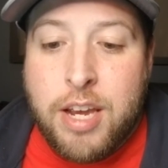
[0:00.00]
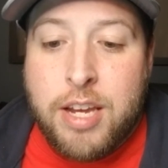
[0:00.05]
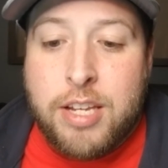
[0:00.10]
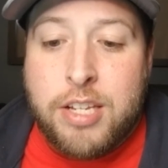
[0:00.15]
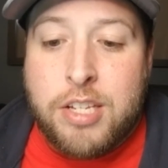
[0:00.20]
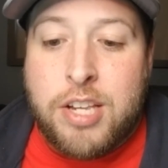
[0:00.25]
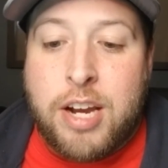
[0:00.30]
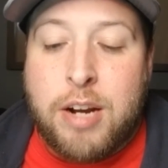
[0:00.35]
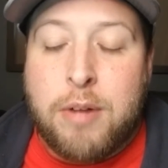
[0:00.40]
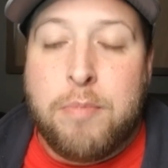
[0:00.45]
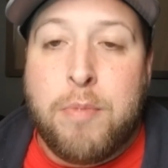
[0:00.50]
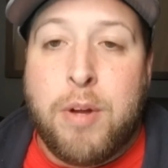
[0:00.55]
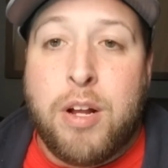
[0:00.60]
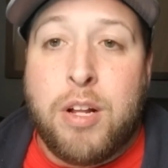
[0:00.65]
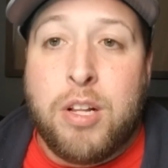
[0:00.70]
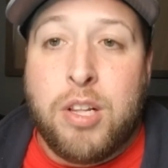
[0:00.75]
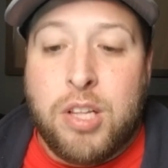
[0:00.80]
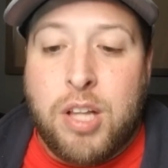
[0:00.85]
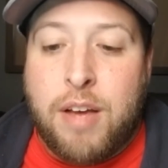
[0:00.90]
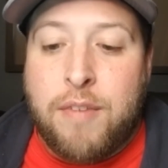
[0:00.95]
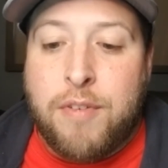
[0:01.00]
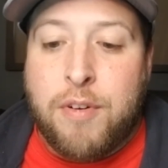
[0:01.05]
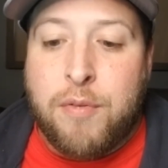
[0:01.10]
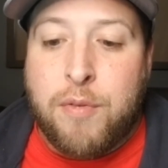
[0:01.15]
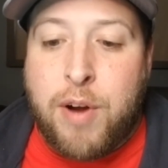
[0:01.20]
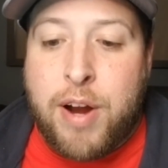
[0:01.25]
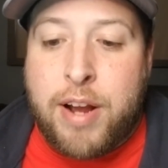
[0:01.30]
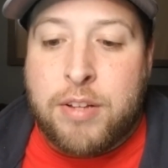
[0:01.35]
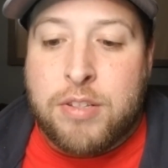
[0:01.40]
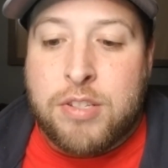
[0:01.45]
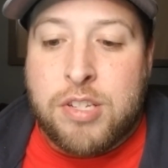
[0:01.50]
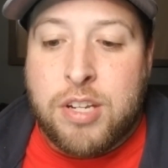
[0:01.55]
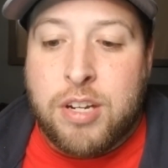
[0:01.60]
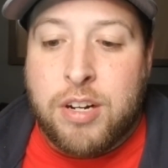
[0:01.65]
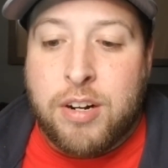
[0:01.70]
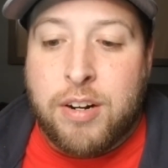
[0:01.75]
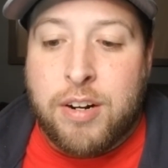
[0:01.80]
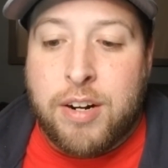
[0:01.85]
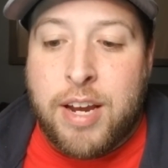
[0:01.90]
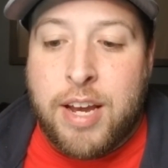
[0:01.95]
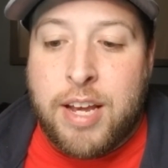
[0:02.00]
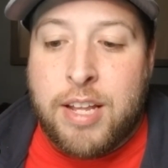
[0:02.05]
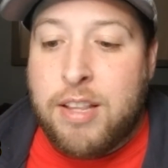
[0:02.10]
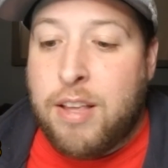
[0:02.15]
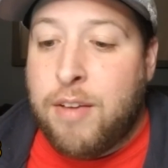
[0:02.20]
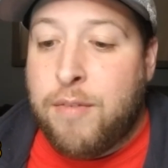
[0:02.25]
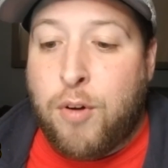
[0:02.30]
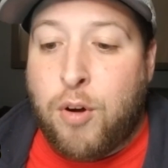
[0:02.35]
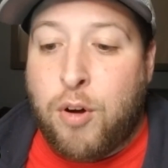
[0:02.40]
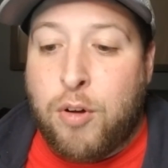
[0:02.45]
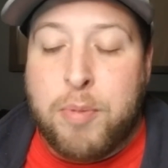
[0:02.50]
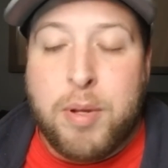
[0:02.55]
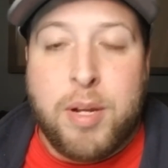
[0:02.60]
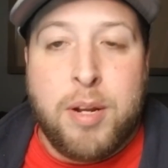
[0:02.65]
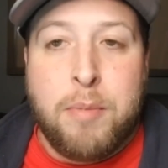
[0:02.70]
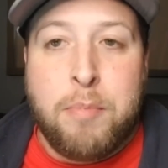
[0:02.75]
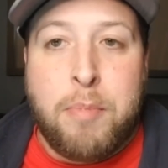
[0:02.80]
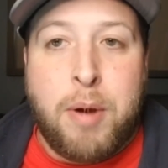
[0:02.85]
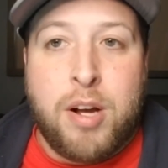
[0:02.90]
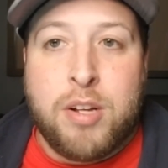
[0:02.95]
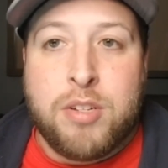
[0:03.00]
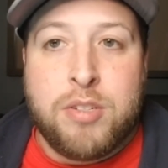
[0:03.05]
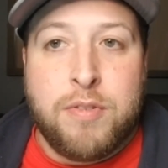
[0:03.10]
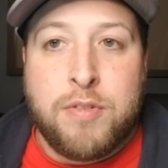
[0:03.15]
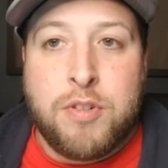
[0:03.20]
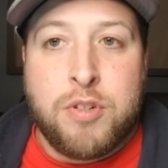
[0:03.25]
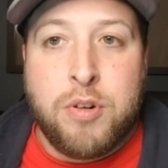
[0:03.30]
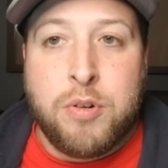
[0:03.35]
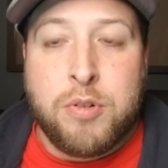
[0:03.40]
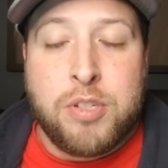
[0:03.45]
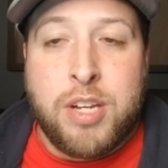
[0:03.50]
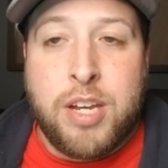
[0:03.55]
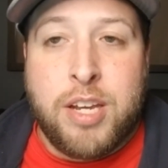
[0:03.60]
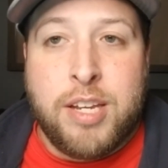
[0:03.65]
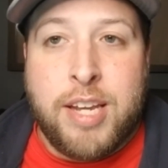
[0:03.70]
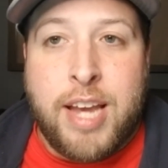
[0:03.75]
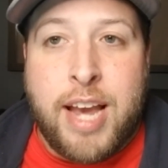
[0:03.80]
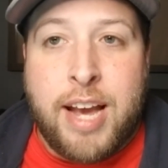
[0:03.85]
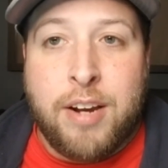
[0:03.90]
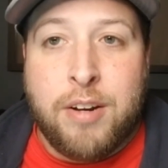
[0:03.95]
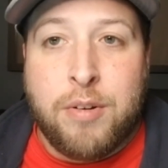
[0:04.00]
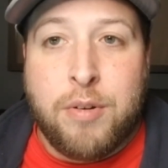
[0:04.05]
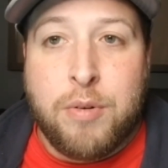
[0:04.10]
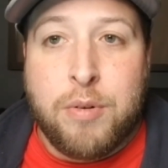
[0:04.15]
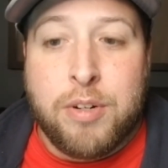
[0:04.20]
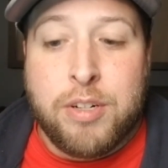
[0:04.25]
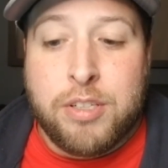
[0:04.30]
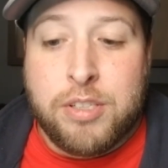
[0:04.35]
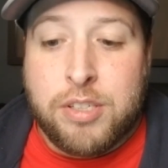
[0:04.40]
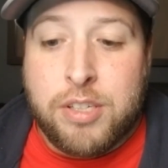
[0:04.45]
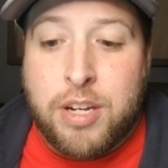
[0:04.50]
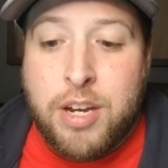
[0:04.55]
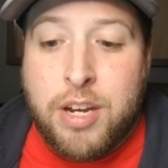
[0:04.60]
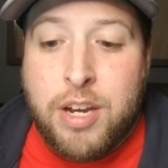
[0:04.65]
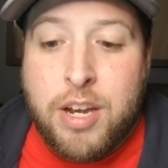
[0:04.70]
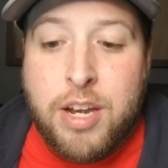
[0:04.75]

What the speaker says: He's had 11 rounds here, and they've all been in positive strokes gained categories.